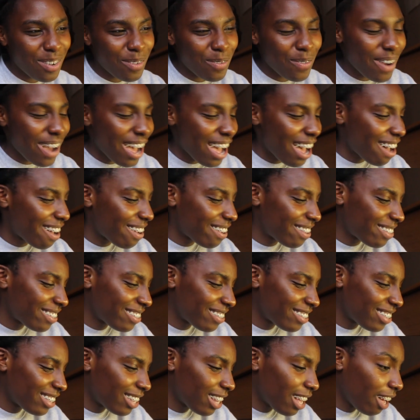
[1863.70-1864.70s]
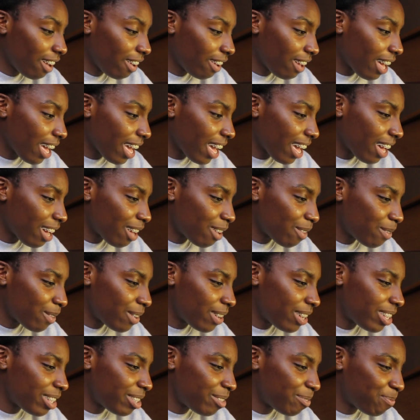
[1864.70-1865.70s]
Wow. Okay,
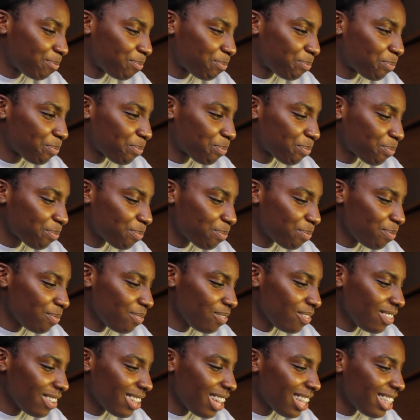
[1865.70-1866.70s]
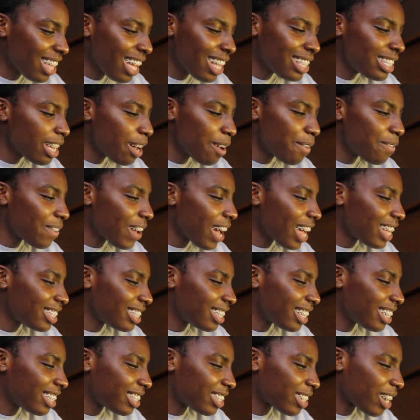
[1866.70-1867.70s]
well, that's how
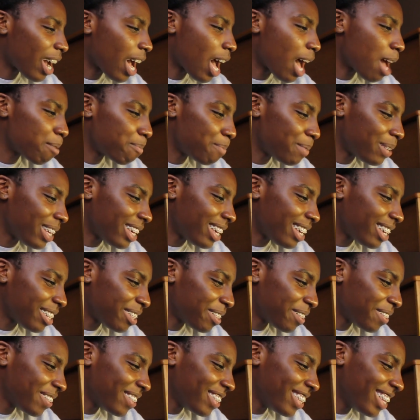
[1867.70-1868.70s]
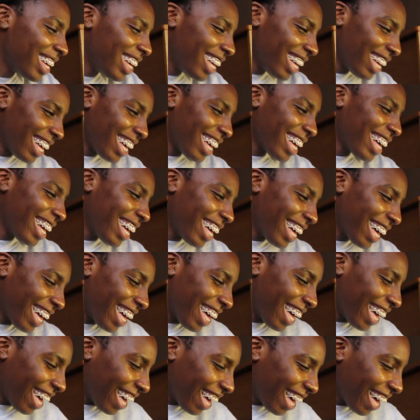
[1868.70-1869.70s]
fast things are happening.
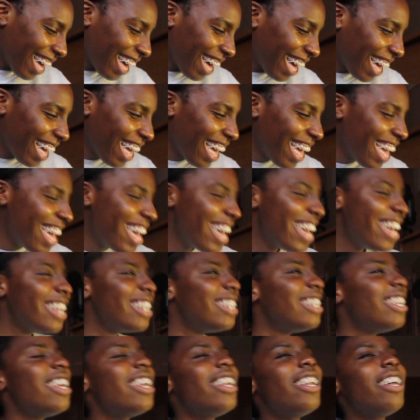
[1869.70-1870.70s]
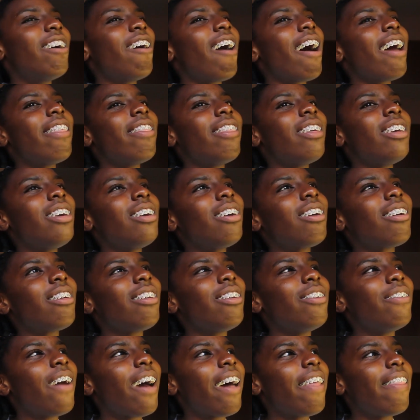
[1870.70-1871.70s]
No, I think
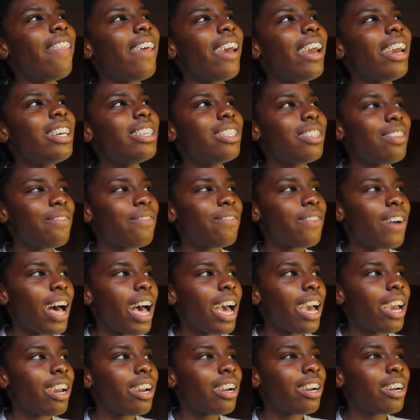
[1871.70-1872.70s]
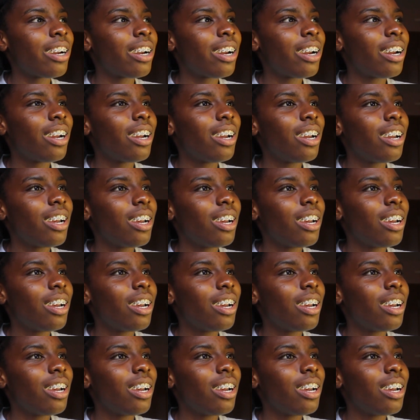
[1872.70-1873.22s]
you had the Ace of Fire.